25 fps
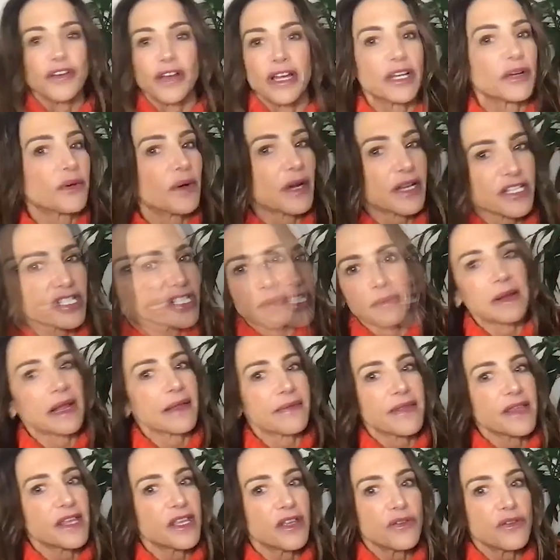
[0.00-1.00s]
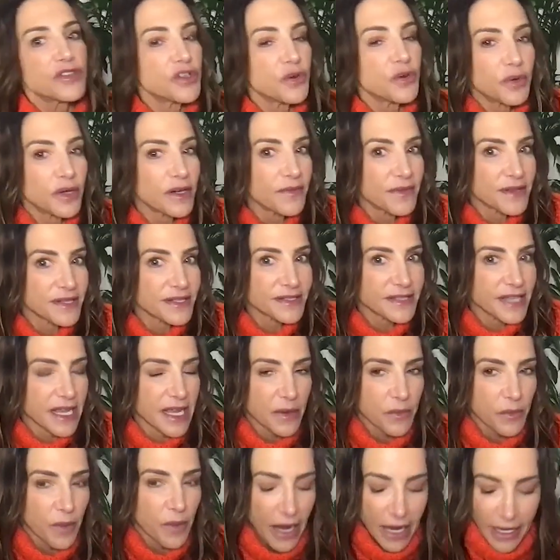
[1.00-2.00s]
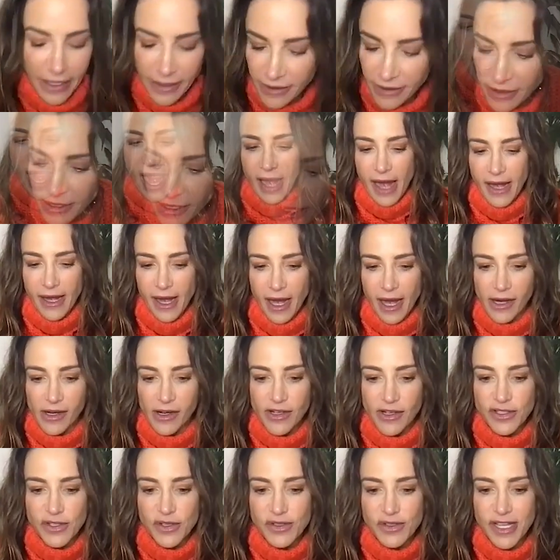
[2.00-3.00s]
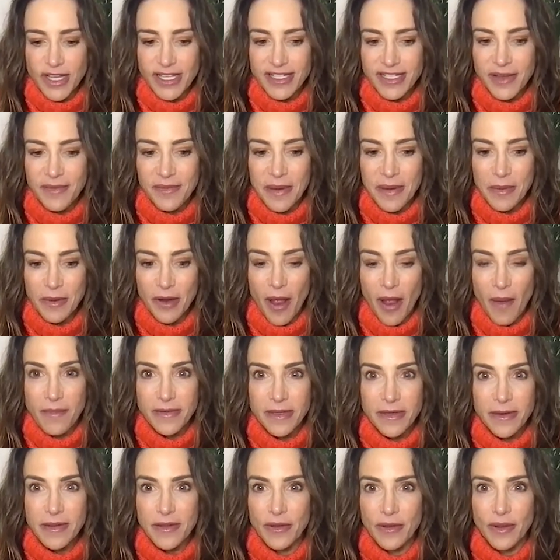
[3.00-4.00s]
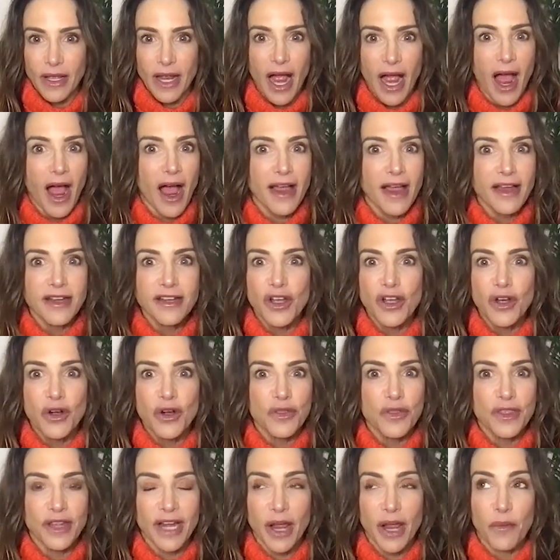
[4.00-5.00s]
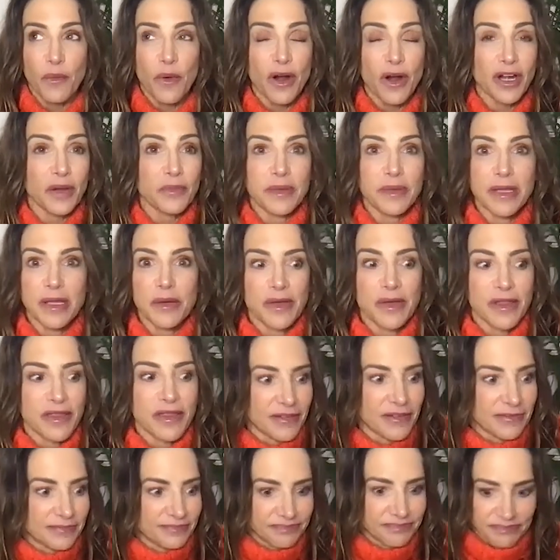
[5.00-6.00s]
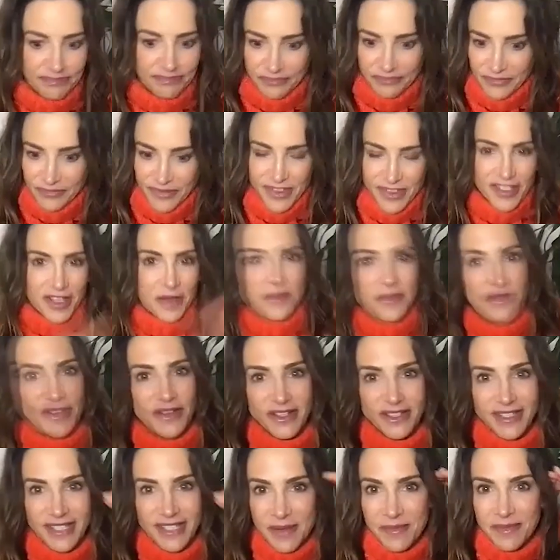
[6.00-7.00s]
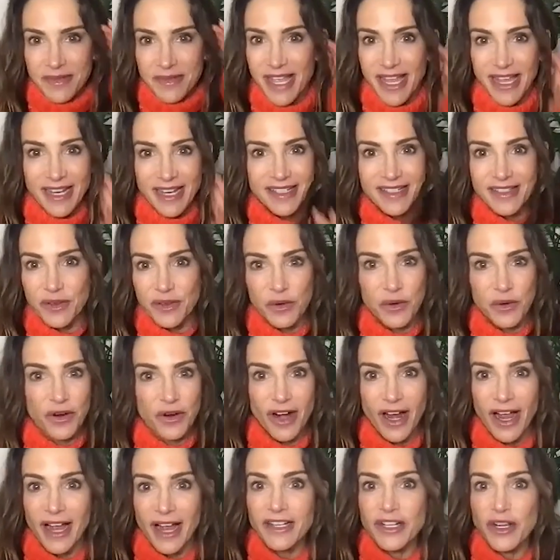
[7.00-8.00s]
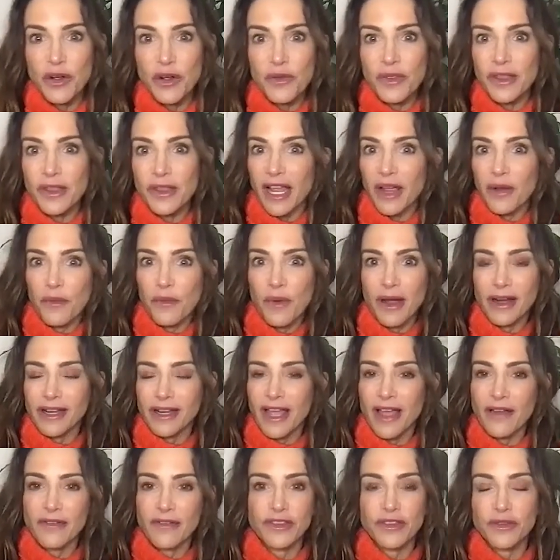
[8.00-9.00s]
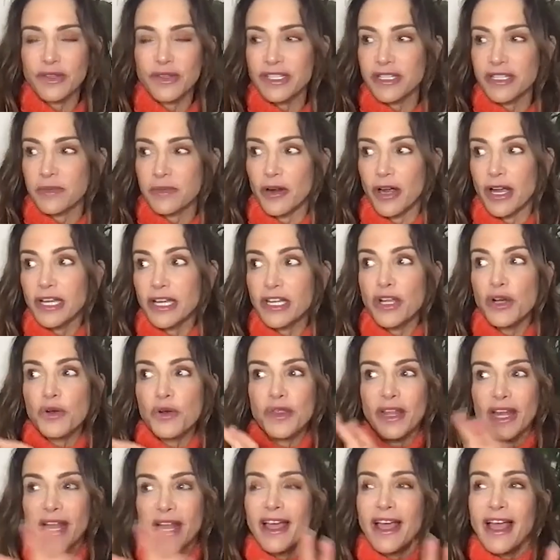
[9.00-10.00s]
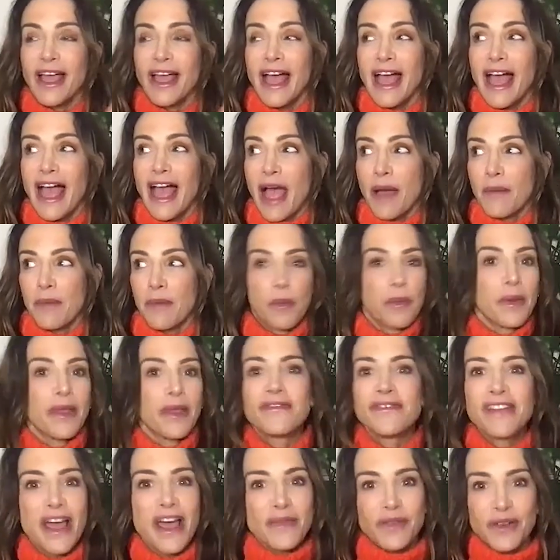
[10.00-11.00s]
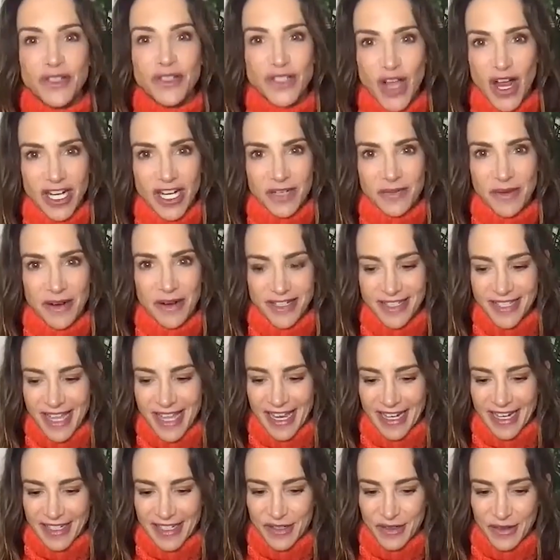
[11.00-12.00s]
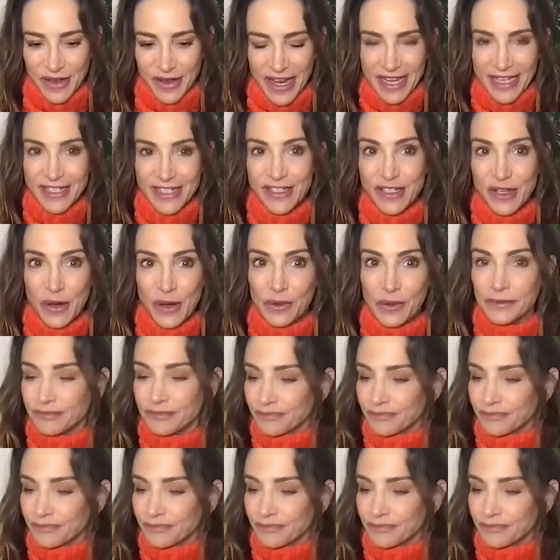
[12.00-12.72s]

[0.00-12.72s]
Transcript: question. I think you do it in the same way. I also say some people come to me and they're like, I know that I want to be with someone of the same sex, or I know that I want to have a threesome, or I know that, but we've never talked about sex. Okay. So